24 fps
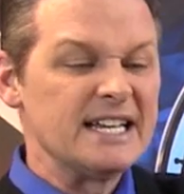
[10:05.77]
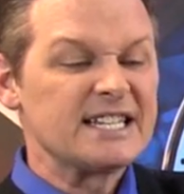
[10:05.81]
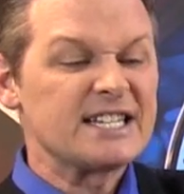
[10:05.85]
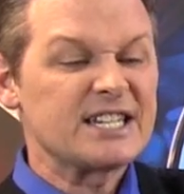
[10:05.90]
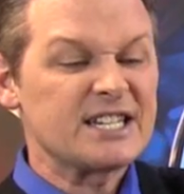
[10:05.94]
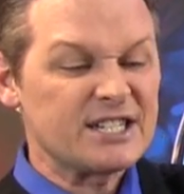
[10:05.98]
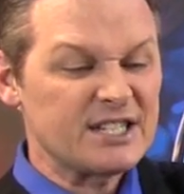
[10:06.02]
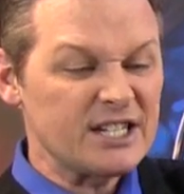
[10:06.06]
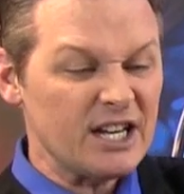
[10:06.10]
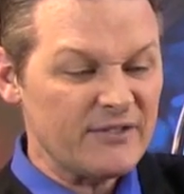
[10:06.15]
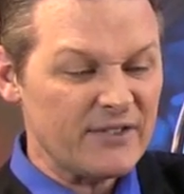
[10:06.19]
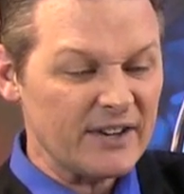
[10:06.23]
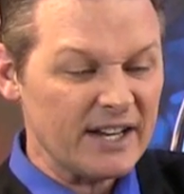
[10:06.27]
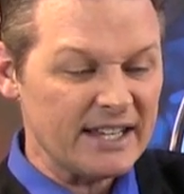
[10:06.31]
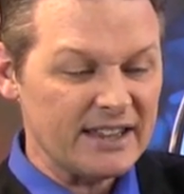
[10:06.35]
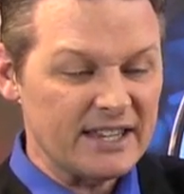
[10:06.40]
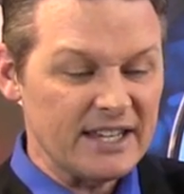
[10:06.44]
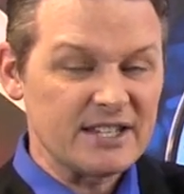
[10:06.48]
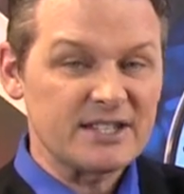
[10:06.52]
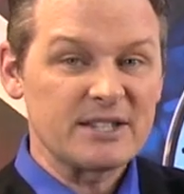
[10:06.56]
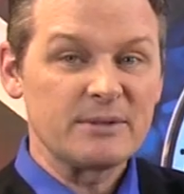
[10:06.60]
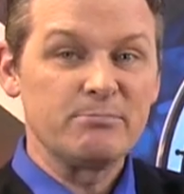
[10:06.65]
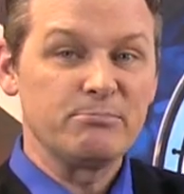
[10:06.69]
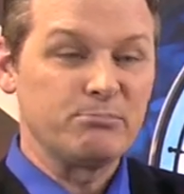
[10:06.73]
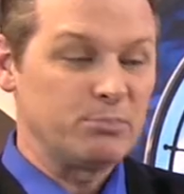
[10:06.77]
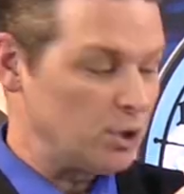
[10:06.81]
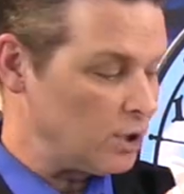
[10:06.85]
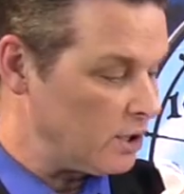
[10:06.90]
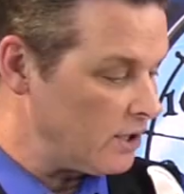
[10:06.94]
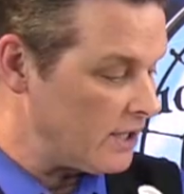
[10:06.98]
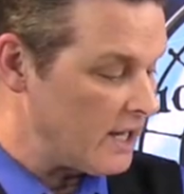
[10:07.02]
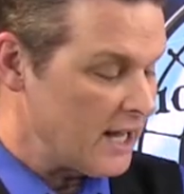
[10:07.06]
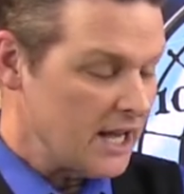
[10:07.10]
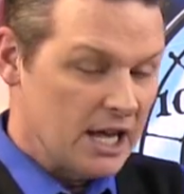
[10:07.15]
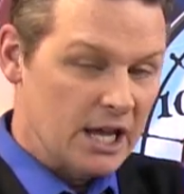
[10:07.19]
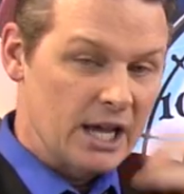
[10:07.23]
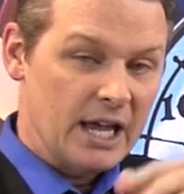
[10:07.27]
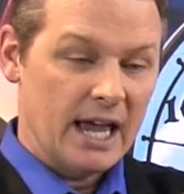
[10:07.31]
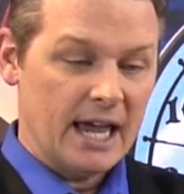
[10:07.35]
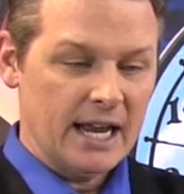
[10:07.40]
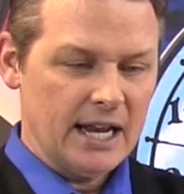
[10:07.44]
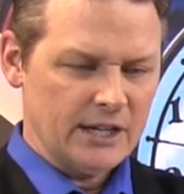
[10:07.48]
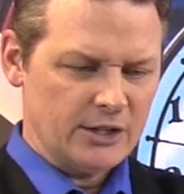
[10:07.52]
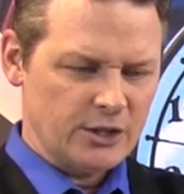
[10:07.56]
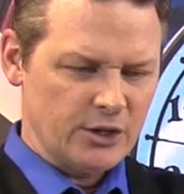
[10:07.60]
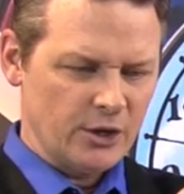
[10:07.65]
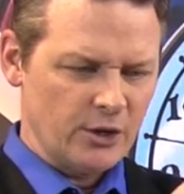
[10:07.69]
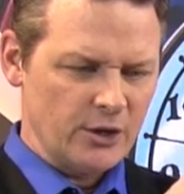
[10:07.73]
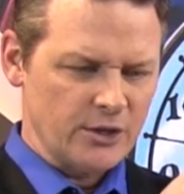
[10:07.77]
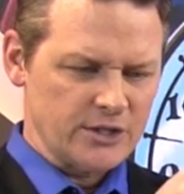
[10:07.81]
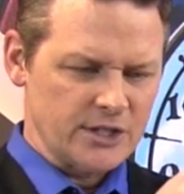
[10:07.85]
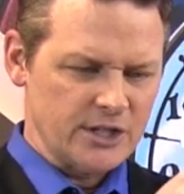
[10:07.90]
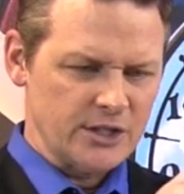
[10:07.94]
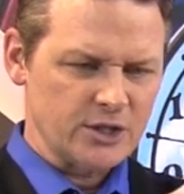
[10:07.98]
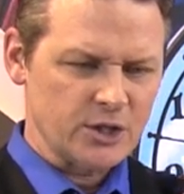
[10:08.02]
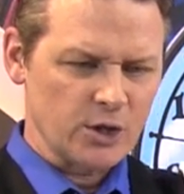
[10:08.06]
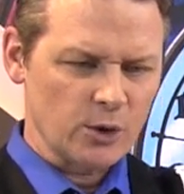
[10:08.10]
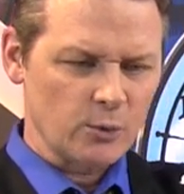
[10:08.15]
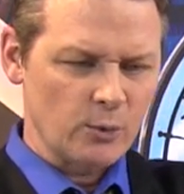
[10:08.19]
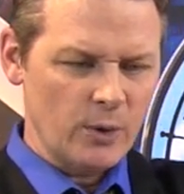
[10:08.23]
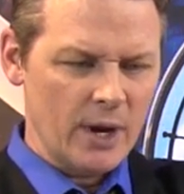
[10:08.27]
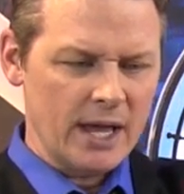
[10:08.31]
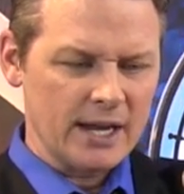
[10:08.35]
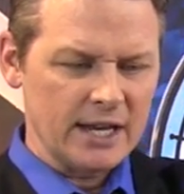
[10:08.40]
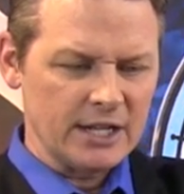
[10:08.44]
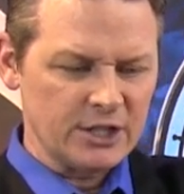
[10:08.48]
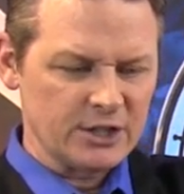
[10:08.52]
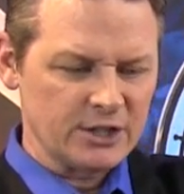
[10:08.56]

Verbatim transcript: Stuff it like this and pull it. And it turns into red.